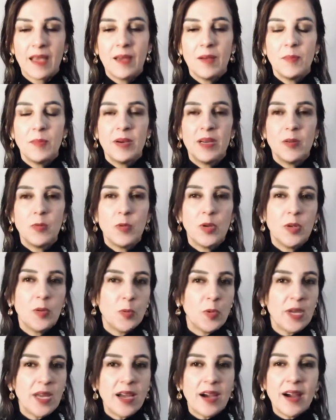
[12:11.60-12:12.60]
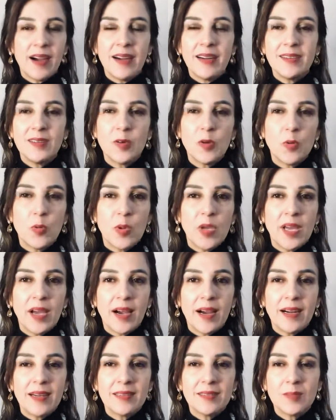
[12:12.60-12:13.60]
But when we are who we
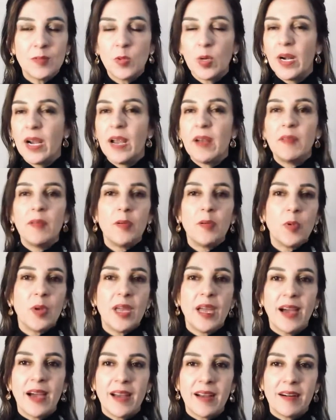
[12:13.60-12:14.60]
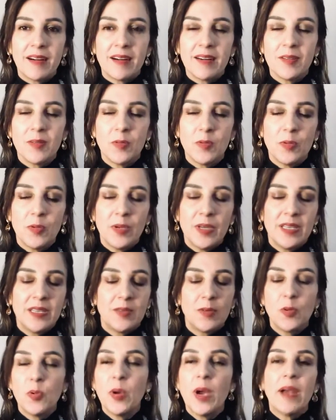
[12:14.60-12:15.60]
are, wherever we are, with
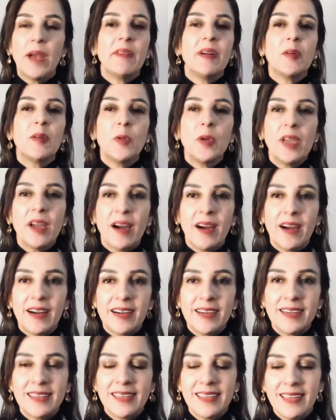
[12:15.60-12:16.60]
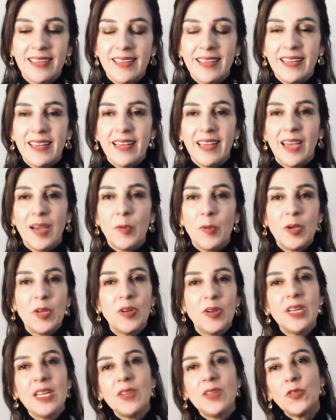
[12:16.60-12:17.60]
whoever we are, and we
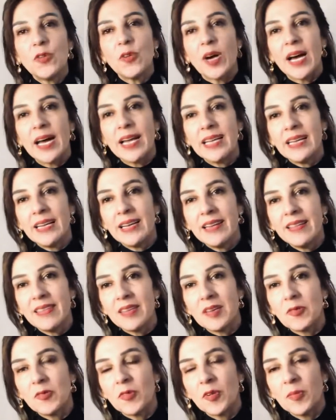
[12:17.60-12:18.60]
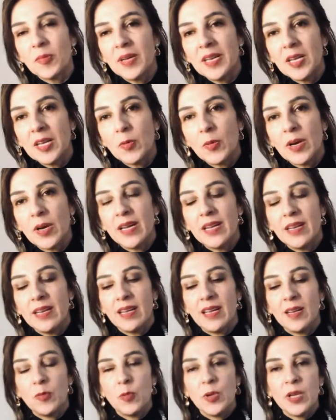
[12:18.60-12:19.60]
don't need to hide anything from anyone,
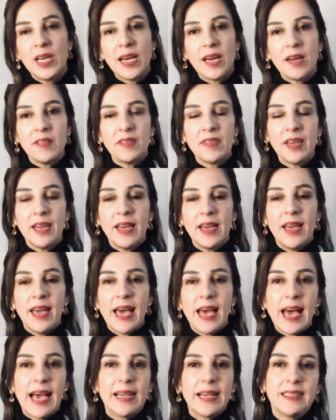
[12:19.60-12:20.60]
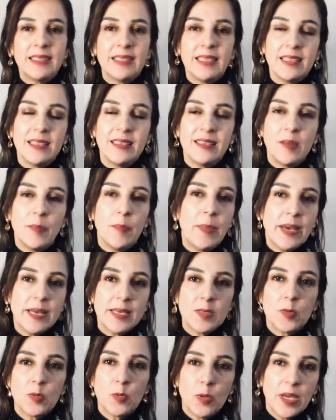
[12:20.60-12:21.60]
and we have acted the
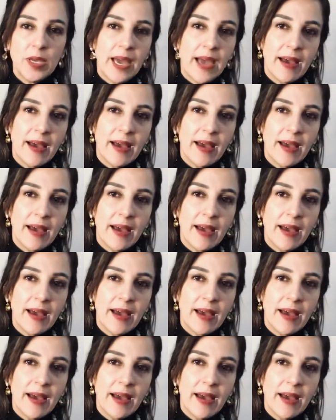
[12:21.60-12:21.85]
best we